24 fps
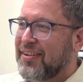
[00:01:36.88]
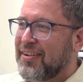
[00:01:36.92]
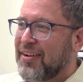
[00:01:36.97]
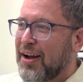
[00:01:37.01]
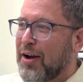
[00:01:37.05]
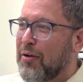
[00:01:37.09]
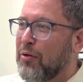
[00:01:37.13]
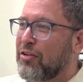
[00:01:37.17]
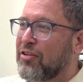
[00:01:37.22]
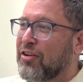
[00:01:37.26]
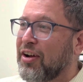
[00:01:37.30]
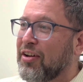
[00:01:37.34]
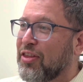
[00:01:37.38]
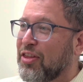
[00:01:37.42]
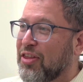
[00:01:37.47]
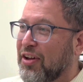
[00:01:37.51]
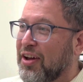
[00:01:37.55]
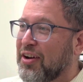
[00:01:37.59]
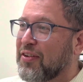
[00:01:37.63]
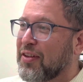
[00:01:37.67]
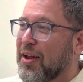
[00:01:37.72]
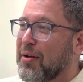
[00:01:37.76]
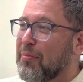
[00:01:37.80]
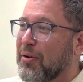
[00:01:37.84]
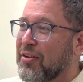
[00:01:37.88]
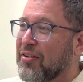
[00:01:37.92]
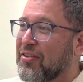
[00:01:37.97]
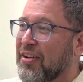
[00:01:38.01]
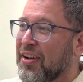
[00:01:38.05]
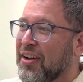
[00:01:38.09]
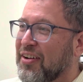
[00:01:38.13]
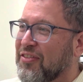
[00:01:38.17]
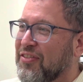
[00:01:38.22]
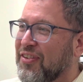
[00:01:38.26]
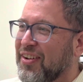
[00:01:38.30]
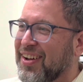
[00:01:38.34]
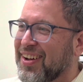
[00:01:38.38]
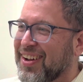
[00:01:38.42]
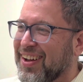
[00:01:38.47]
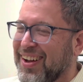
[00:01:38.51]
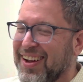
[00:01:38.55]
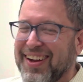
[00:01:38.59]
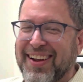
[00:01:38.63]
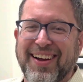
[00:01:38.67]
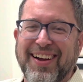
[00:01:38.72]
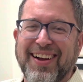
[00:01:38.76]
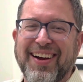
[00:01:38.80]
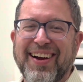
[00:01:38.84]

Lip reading: I wish I had thought of that myself. Okay.